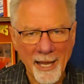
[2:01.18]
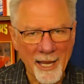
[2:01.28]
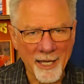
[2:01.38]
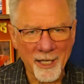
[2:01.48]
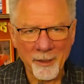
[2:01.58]

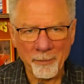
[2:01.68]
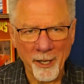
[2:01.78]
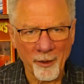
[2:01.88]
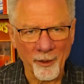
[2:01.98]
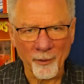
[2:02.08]
Any
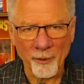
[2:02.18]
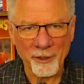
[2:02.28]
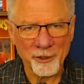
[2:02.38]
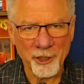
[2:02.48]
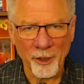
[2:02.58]
parent with
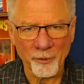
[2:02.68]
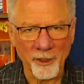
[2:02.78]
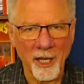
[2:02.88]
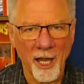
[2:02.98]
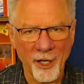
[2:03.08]
children
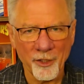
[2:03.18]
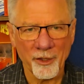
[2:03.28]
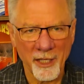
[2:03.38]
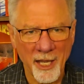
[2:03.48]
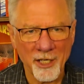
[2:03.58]
under
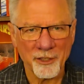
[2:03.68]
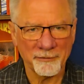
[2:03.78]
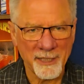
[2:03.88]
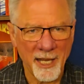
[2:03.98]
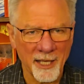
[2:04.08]
the age of
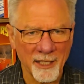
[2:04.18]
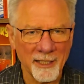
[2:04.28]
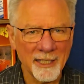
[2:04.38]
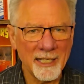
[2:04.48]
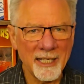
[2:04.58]
10
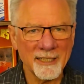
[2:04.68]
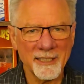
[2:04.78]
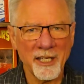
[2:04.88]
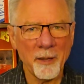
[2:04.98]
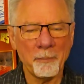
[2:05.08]
is
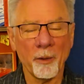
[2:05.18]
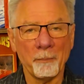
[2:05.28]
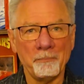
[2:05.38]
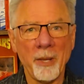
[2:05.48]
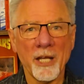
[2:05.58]
in a
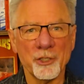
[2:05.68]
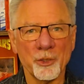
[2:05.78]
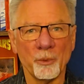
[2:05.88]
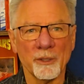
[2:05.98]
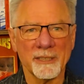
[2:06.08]

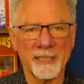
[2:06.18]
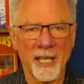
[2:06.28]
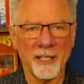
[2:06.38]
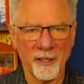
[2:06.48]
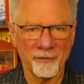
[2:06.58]
perpetual
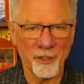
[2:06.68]
state of